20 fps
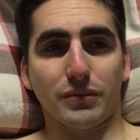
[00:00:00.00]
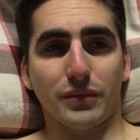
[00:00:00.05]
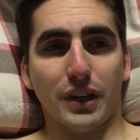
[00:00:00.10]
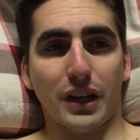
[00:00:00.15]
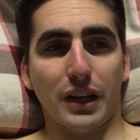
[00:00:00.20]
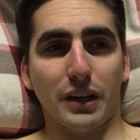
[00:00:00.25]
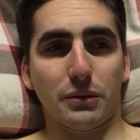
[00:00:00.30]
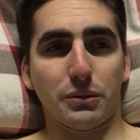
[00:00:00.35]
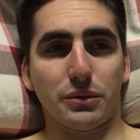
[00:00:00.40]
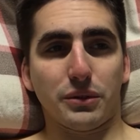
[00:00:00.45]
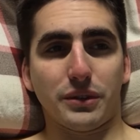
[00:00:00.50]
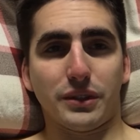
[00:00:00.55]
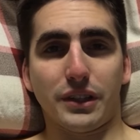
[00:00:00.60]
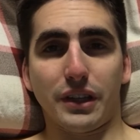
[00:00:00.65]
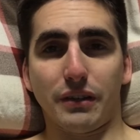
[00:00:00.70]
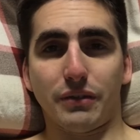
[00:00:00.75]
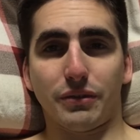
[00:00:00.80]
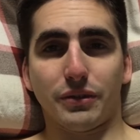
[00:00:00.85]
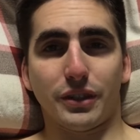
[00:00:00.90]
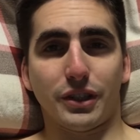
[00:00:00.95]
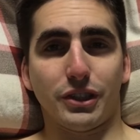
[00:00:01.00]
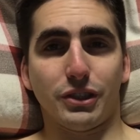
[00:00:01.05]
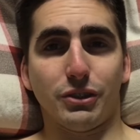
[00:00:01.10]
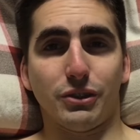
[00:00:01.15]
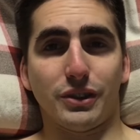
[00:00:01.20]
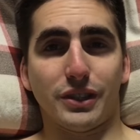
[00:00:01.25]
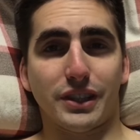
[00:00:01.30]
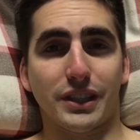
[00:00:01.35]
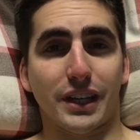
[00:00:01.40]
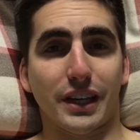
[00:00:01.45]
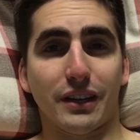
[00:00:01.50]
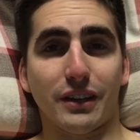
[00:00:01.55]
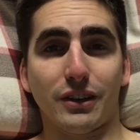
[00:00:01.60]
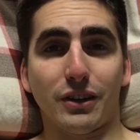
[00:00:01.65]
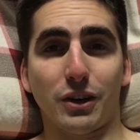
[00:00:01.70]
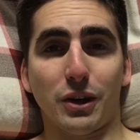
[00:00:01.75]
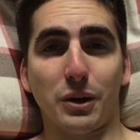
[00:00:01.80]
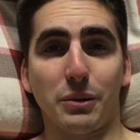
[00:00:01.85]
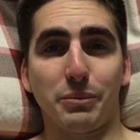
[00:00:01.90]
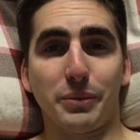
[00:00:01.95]
I would definitely do this again in a
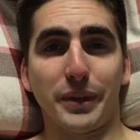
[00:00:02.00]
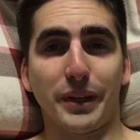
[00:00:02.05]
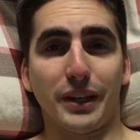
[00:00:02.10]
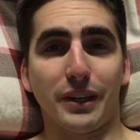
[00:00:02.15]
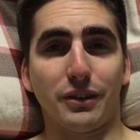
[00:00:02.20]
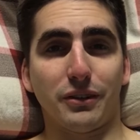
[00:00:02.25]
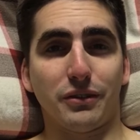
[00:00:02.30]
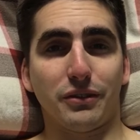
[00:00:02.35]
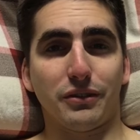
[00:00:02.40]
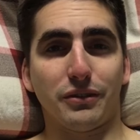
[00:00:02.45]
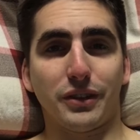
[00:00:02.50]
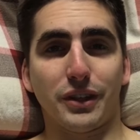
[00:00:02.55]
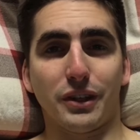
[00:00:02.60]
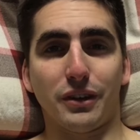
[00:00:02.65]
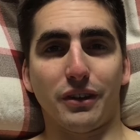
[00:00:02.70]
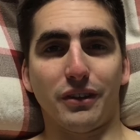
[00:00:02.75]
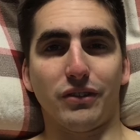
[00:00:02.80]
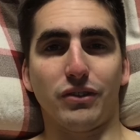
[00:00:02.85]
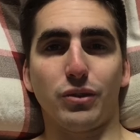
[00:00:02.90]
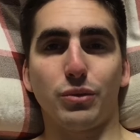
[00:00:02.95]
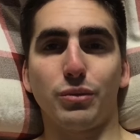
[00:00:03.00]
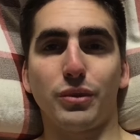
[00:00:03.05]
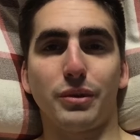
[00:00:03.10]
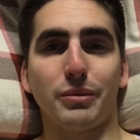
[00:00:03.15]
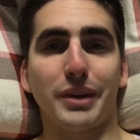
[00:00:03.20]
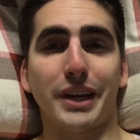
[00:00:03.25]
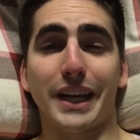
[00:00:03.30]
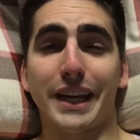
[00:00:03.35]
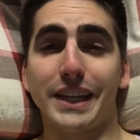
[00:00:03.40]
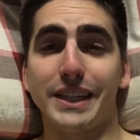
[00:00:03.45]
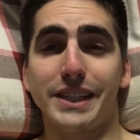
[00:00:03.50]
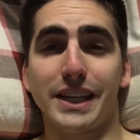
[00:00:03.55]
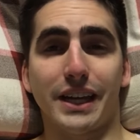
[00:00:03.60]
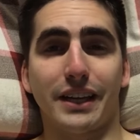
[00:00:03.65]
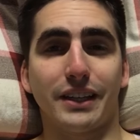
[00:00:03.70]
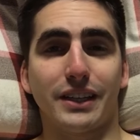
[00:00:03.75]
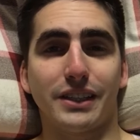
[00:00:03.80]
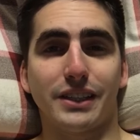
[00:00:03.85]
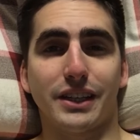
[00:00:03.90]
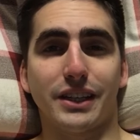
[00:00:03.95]
heartbeat. Or if one of my kids
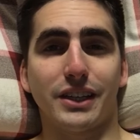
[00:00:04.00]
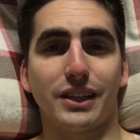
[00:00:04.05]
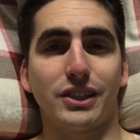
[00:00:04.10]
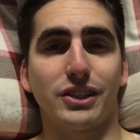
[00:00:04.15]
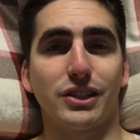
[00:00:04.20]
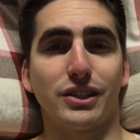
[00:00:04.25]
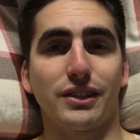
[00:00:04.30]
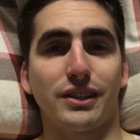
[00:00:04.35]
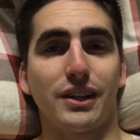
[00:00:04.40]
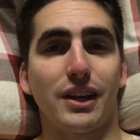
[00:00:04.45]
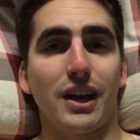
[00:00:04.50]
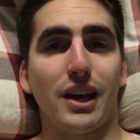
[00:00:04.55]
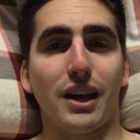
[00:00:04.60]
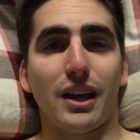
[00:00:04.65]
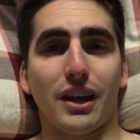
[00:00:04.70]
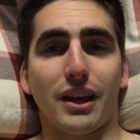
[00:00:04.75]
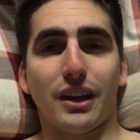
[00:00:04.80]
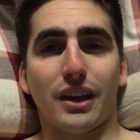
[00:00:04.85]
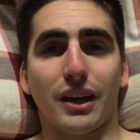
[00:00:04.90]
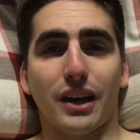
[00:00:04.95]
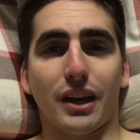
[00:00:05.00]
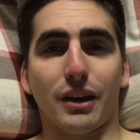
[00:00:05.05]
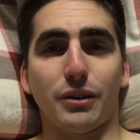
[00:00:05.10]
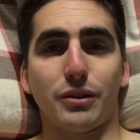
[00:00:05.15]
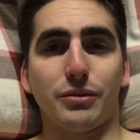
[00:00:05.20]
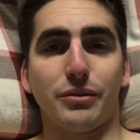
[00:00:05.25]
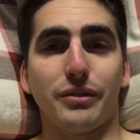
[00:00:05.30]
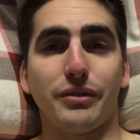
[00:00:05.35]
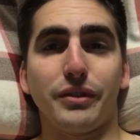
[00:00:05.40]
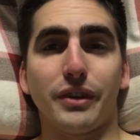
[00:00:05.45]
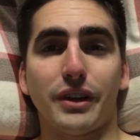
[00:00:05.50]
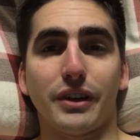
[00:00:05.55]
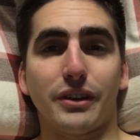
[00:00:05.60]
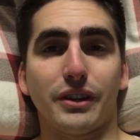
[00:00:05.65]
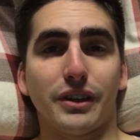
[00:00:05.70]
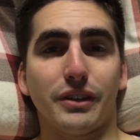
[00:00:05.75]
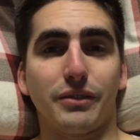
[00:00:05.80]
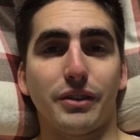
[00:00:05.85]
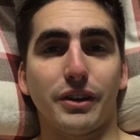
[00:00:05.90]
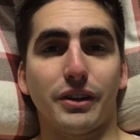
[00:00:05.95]
had this condition, I would
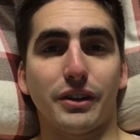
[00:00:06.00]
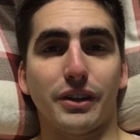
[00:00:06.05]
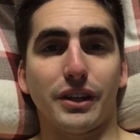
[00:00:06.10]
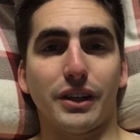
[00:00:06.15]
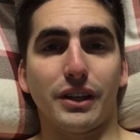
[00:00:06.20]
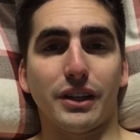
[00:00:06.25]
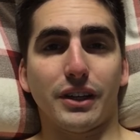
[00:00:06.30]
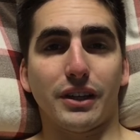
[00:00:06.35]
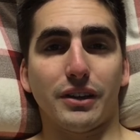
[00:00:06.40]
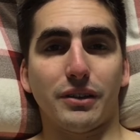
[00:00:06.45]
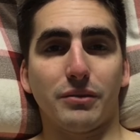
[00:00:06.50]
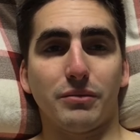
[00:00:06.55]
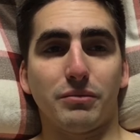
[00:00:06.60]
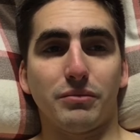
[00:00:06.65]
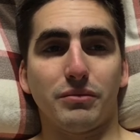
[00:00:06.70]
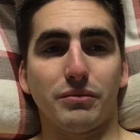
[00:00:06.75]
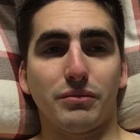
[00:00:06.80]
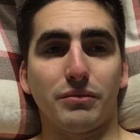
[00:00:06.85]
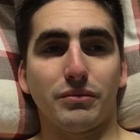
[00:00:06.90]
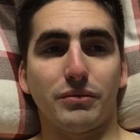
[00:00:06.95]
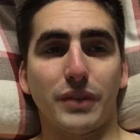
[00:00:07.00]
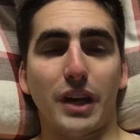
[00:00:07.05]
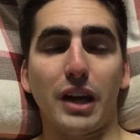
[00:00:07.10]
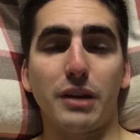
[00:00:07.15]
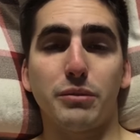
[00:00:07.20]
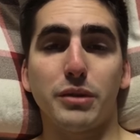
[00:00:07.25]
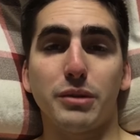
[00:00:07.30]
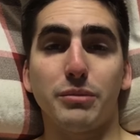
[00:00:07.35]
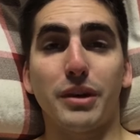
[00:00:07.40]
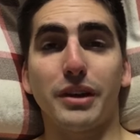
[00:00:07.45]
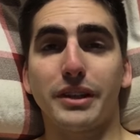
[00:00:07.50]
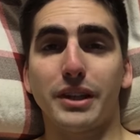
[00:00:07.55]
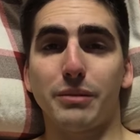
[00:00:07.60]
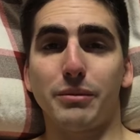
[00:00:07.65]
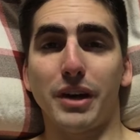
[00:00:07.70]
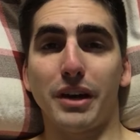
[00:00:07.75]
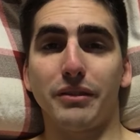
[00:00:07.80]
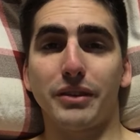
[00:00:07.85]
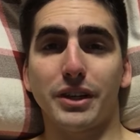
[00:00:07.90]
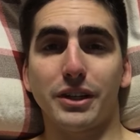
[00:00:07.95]
very, very adamant about them
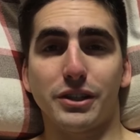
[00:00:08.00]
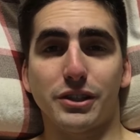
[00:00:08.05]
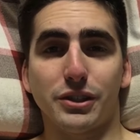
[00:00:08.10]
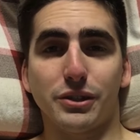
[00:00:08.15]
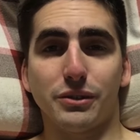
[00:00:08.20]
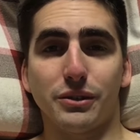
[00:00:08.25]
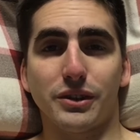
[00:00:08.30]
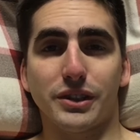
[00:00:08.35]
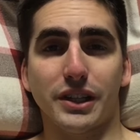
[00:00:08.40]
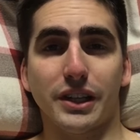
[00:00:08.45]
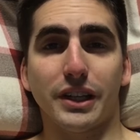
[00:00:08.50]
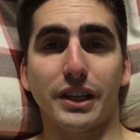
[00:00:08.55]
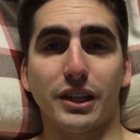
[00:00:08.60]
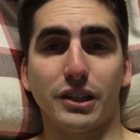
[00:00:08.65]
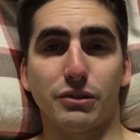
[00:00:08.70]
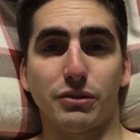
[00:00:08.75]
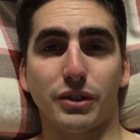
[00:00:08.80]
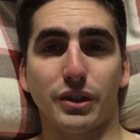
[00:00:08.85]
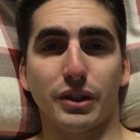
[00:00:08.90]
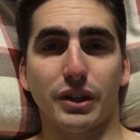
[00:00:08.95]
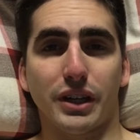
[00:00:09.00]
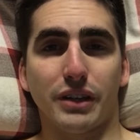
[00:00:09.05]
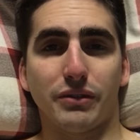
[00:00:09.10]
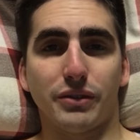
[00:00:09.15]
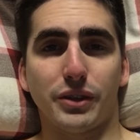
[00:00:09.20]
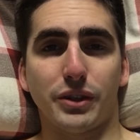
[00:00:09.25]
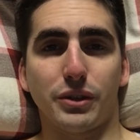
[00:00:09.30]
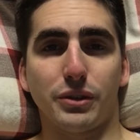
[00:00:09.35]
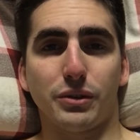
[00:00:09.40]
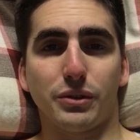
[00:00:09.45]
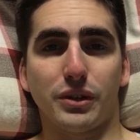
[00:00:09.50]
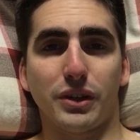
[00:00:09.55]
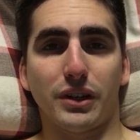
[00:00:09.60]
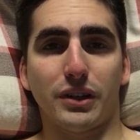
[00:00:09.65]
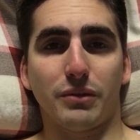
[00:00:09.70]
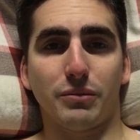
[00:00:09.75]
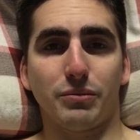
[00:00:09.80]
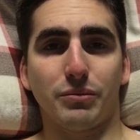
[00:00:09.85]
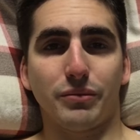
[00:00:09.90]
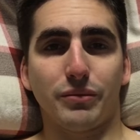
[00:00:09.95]
having it too, because I think it's really great for you.
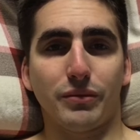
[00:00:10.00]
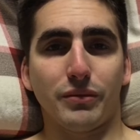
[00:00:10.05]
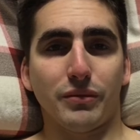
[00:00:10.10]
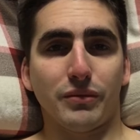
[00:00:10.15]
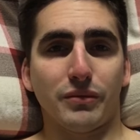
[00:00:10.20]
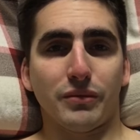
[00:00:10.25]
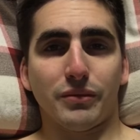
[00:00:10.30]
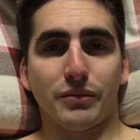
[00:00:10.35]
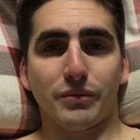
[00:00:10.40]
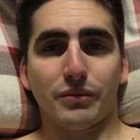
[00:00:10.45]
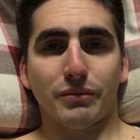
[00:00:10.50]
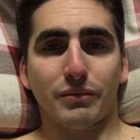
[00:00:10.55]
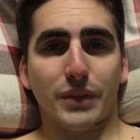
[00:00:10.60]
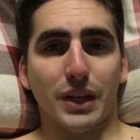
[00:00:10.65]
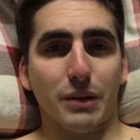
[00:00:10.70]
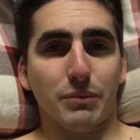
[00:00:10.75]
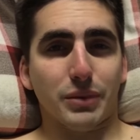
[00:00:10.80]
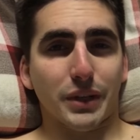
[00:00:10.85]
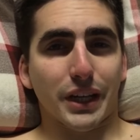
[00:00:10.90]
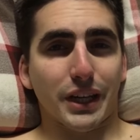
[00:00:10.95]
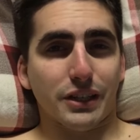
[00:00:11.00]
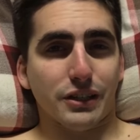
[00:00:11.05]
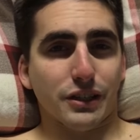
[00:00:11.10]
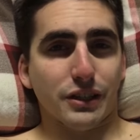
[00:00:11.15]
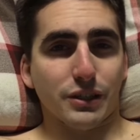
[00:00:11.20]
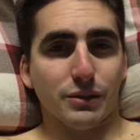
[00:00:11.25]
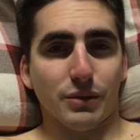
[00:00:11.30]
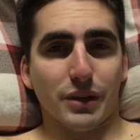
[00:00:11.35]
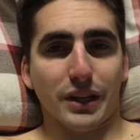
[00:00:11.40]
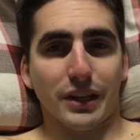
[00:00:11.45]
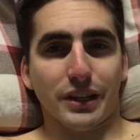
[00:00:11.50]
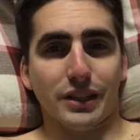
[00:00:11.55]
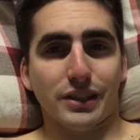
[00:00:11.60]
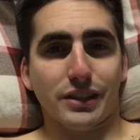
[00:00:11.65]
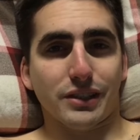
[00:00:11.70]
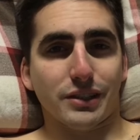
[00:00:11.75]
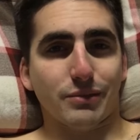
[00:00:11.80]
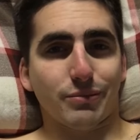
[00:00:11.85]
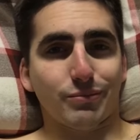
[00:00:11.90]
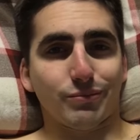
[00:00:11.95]
Complications
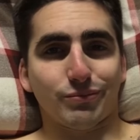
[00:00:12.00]
wise,